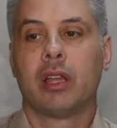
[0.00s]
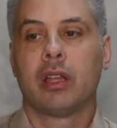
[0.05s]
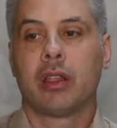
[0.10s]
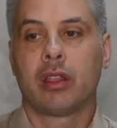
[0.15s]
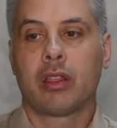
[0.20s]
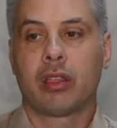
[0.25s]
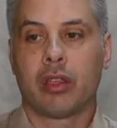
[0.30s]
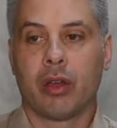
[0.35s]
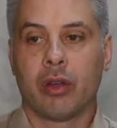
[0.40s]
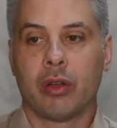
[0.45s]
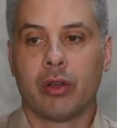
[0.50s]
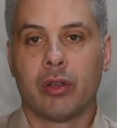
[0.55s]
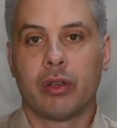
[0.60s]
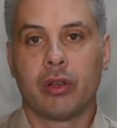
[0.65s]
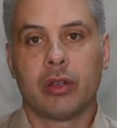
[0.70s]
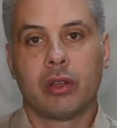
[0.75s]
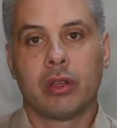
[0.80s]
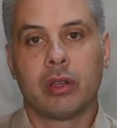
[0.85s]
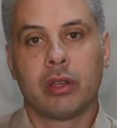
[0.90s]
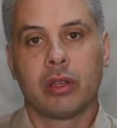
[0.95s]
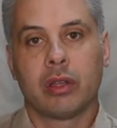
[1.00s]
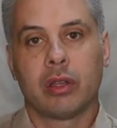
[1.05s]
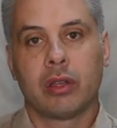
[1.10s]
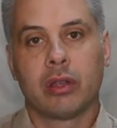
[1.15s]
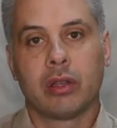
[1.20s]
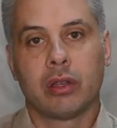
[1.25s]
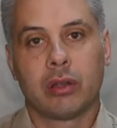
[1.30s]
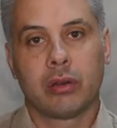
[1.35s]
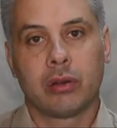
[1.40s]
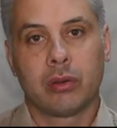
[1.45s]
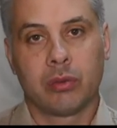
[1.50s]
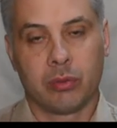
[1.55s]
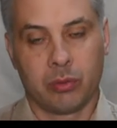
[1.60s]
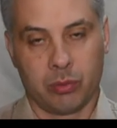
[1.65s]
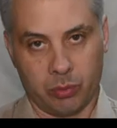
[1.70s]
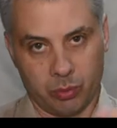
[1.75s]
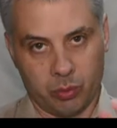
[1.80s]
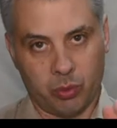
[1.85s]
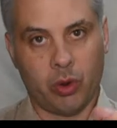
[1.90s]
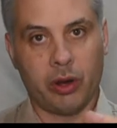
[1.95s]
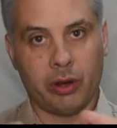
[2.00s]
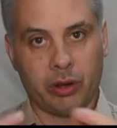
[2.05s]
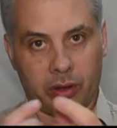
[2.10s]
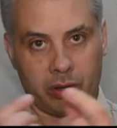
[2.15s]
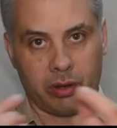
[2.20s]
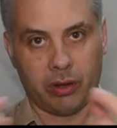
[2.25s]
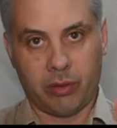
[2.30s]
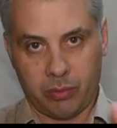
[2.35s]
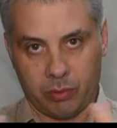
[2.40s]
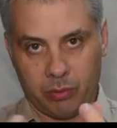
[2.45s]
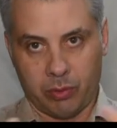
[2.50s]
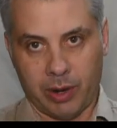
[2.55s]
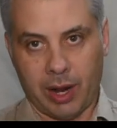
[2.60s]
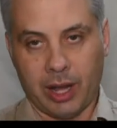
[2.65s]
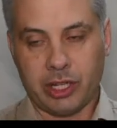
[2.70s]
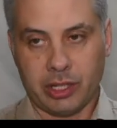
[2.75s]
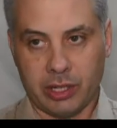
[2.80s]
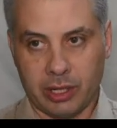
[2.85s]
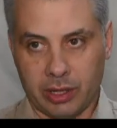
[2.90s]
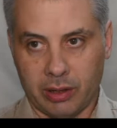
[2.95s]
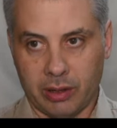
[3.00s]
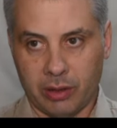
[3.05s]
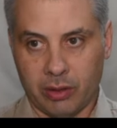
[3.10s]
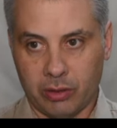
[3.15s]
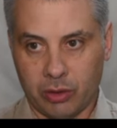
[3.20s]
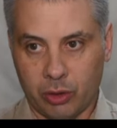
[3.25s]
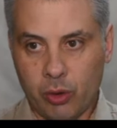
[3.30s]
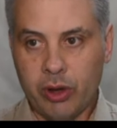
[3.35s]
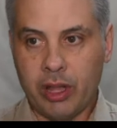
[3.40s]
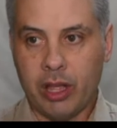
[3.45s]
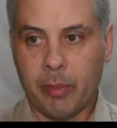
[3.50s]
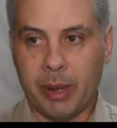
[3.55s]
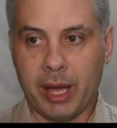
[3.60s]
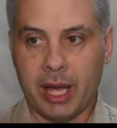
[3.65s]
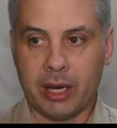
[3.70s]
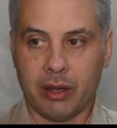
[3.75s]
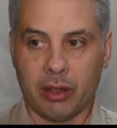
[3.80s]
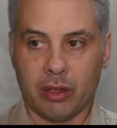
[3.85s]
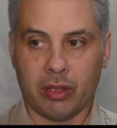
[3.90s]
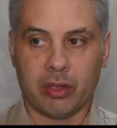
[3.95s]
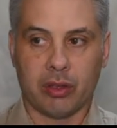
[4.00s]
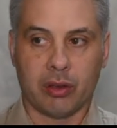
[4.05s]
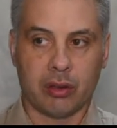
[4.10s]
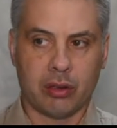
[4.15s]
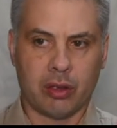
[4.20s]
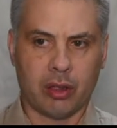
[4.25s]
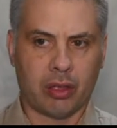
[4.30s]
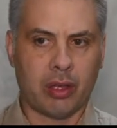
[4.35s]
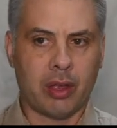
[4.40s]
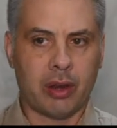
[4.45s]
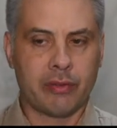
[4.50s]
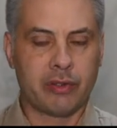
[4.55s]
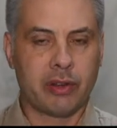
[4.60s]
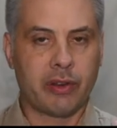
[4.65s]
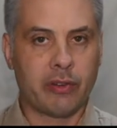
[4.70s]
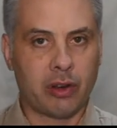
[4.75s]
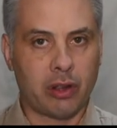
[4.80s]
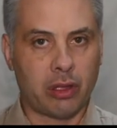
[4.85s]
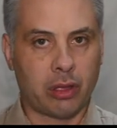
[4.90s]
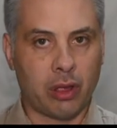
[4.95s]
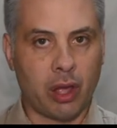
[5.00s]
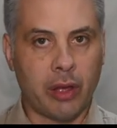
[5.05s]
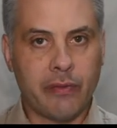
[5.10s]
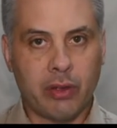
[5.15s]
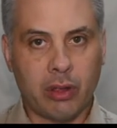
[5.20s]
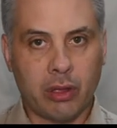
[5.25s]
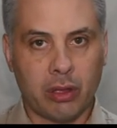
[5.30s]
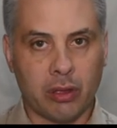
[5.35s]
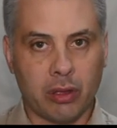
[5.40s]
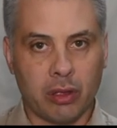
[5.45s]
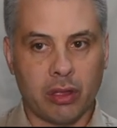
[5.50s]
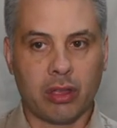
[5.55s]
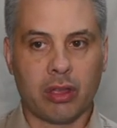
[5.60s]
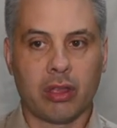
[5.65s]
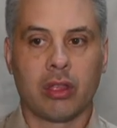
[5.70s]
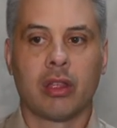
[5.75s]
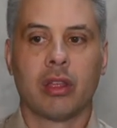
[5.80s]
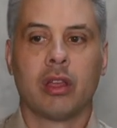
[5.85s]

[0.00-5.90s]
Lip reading: So what we're actually talking about is the set of different services